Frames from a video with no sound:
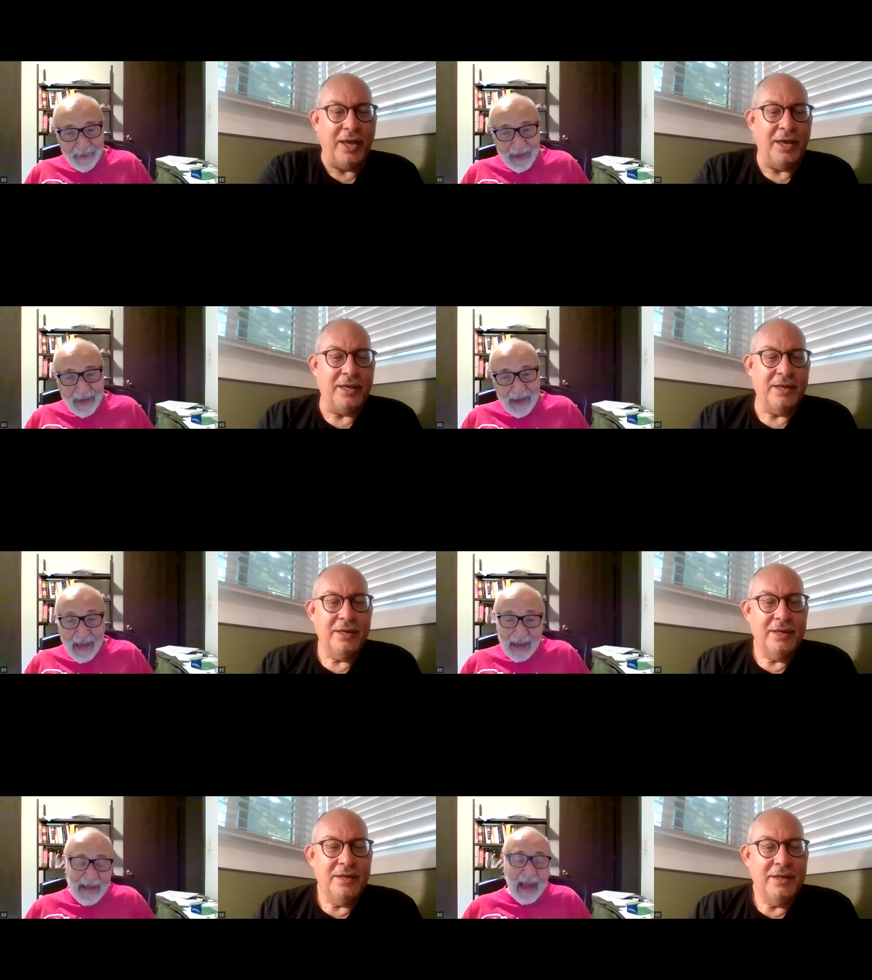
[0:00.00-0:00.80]
Speaker 1: okay.
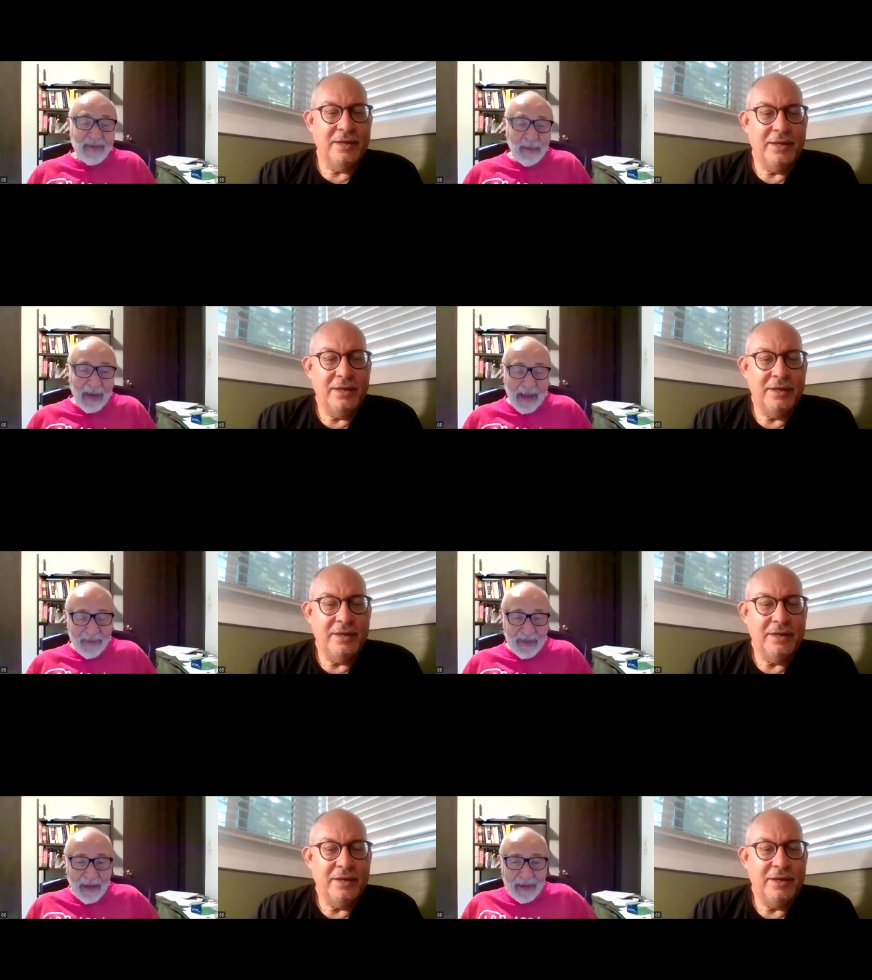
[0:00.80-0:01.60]
Yeah, that's what I
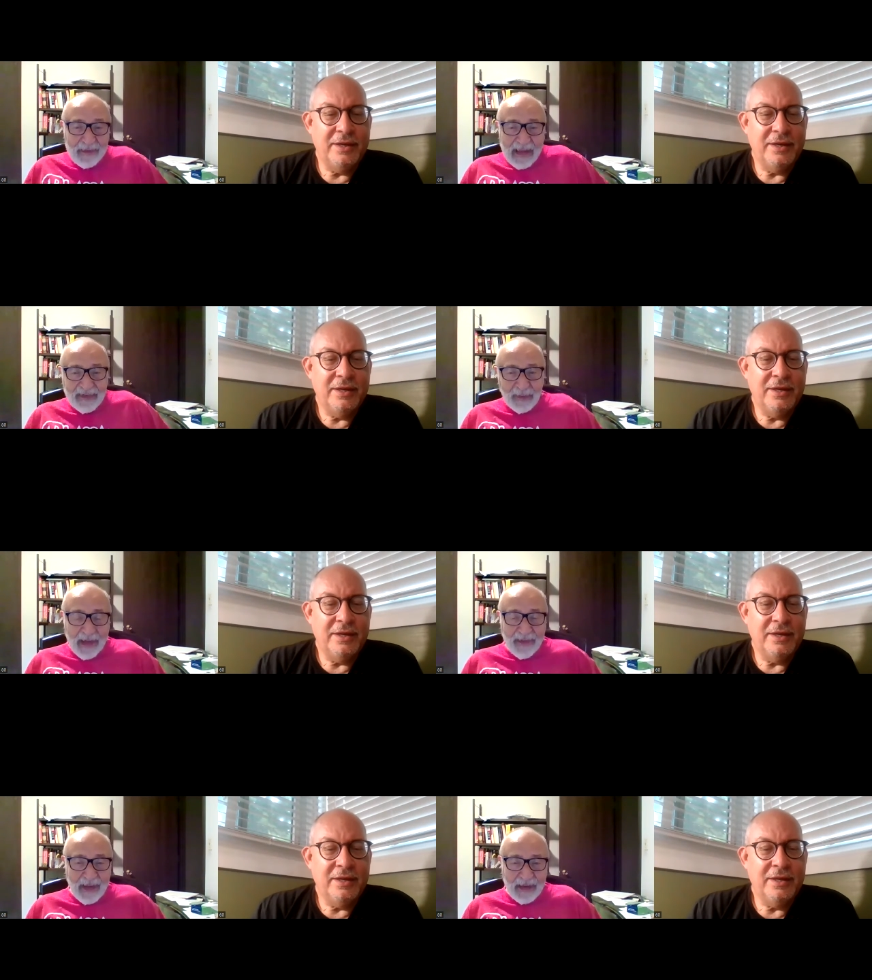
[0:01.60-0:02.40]
say. That's what
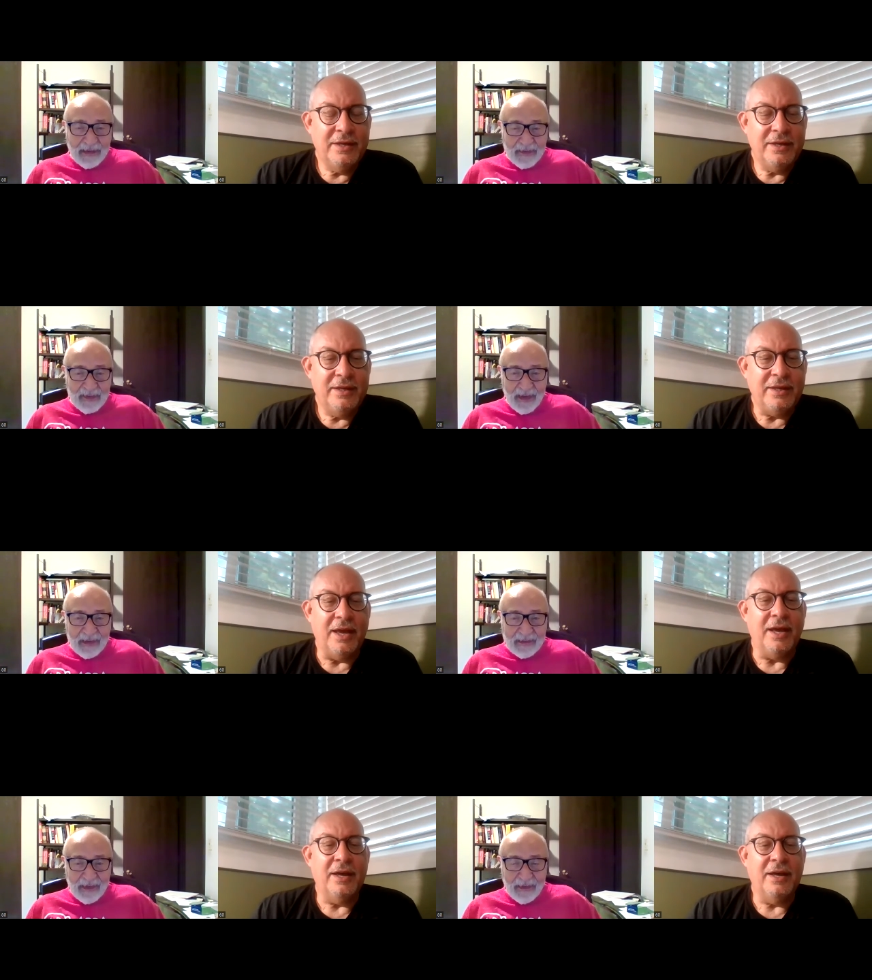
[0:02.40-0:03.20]
I think.
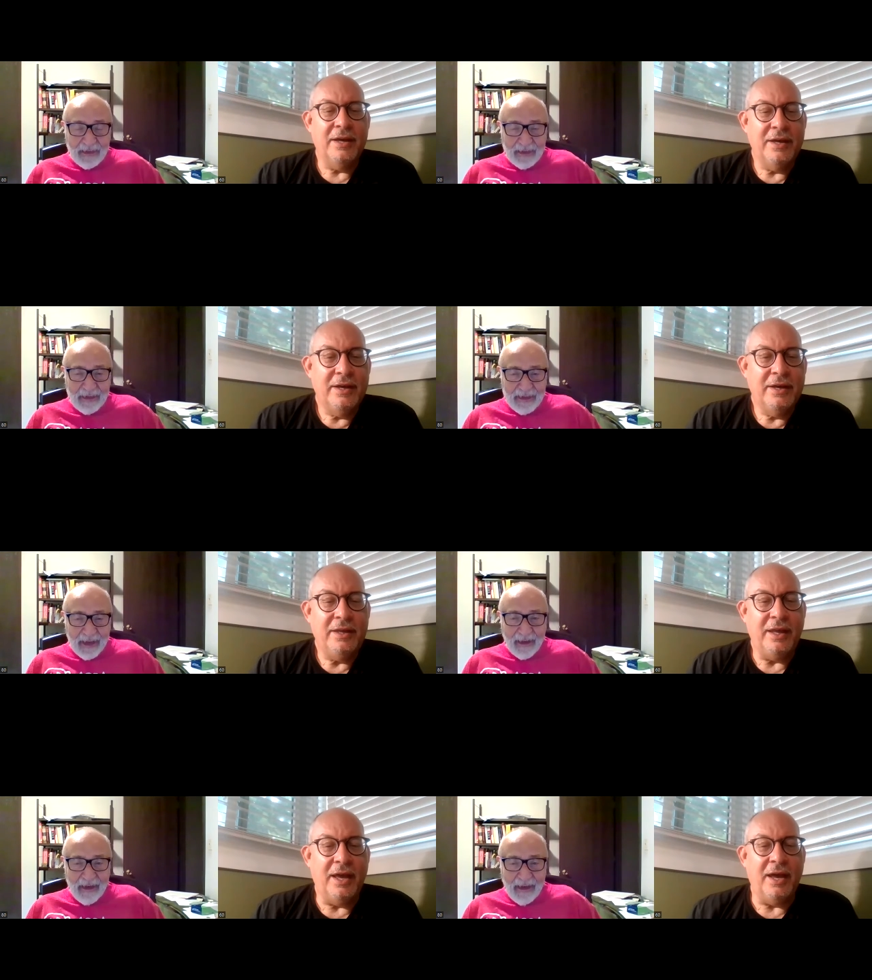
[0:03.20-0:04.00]
Speaker 2: Yeah.
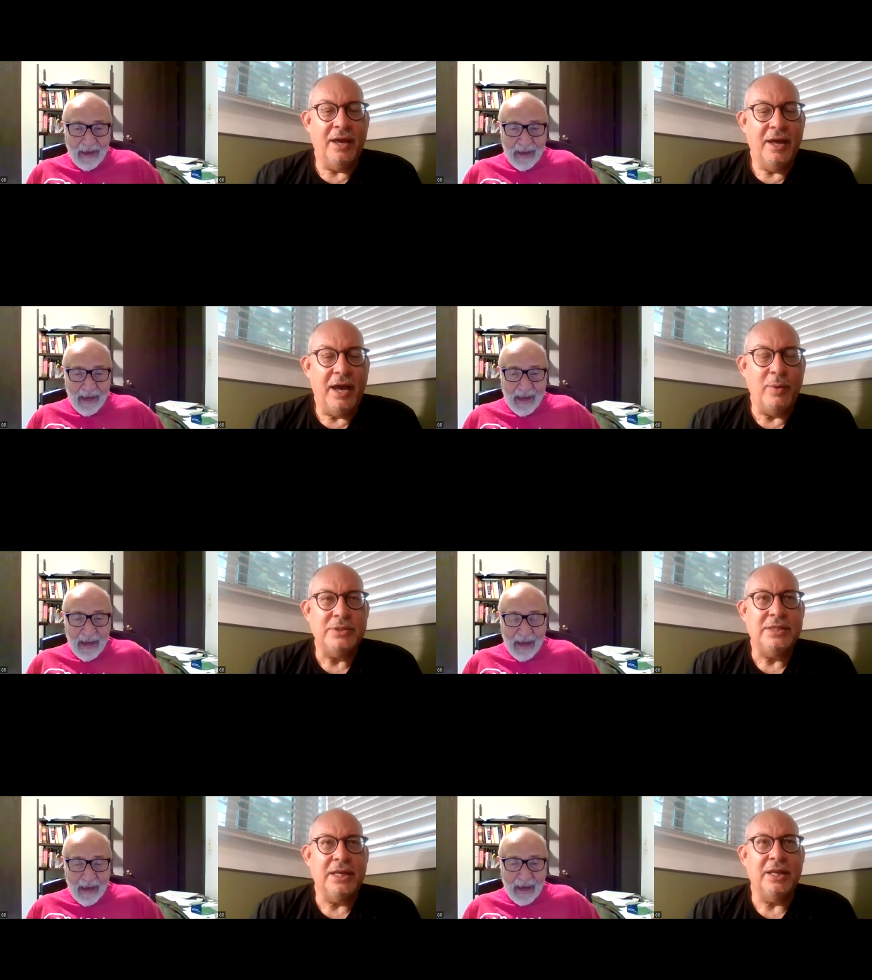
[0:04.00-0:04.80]
Yeah. I
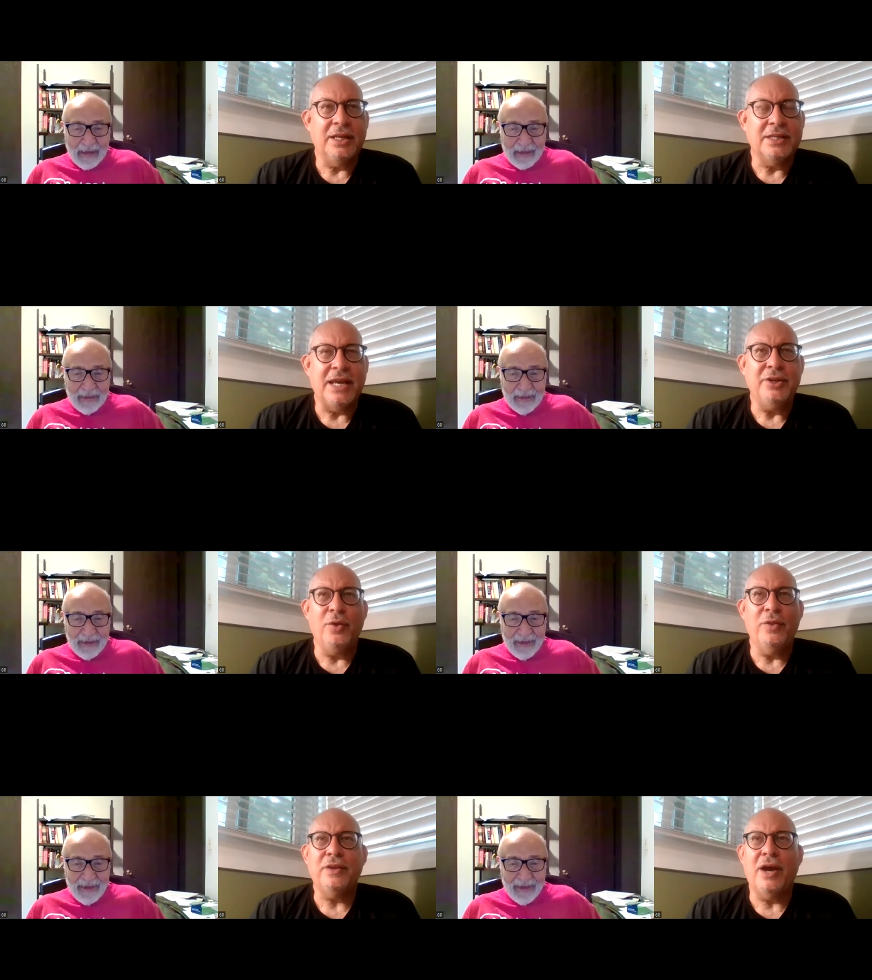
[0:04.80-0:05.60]
was thinking because I
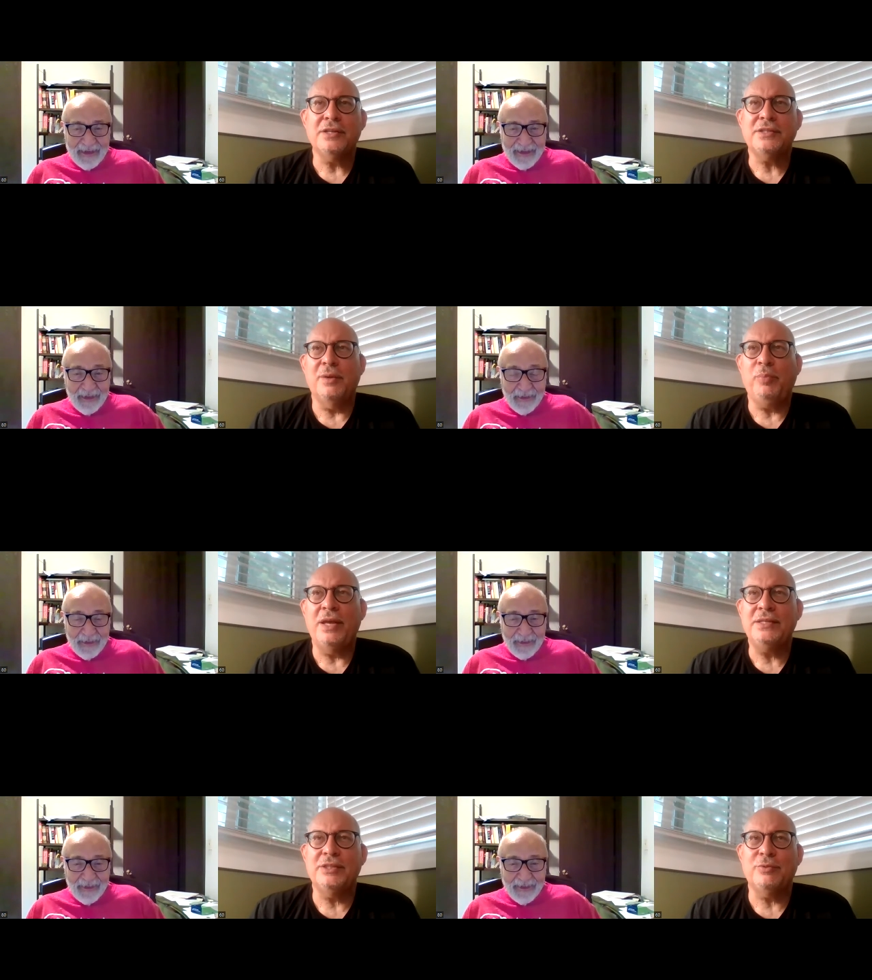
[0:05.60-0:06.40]
know that there are some
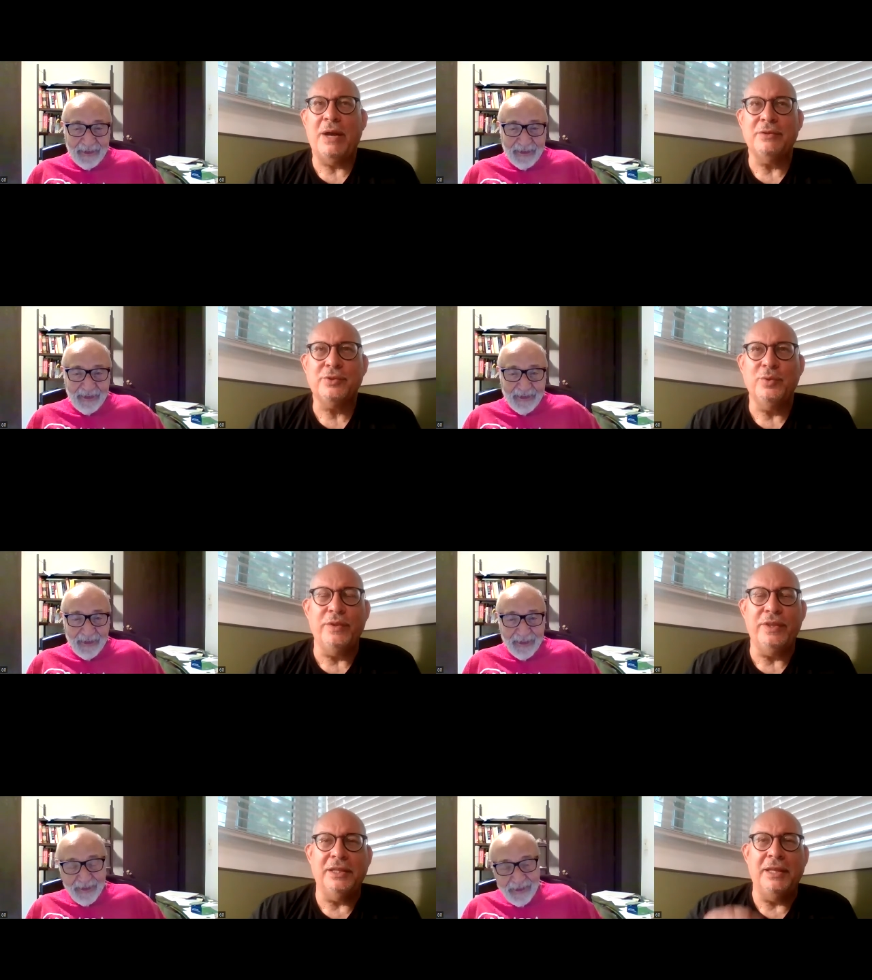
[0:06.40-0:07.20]
places around
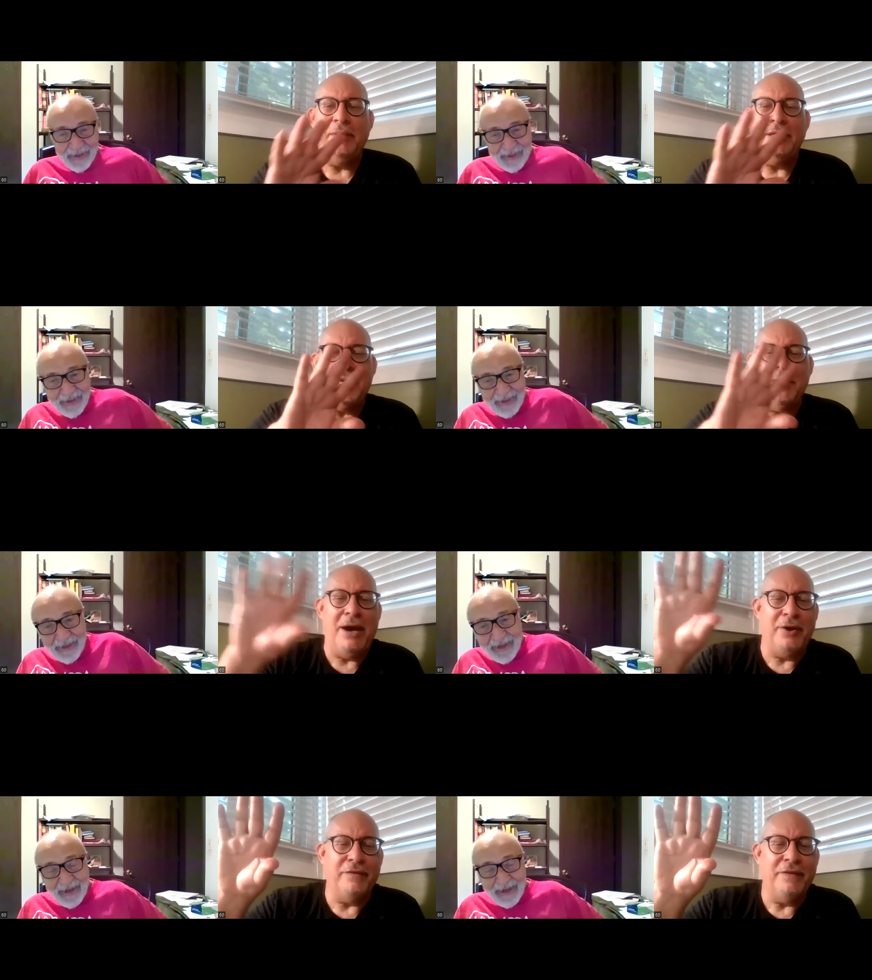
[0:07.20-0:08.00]
school that limit the
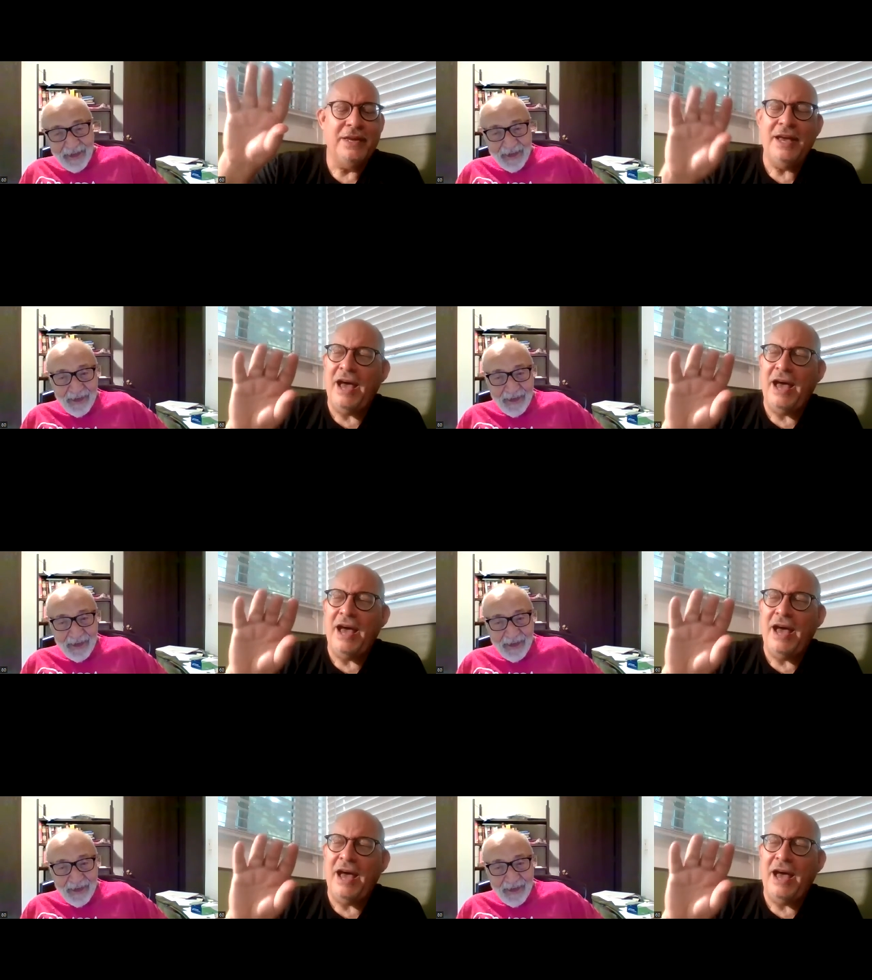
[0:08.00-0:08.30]
amount of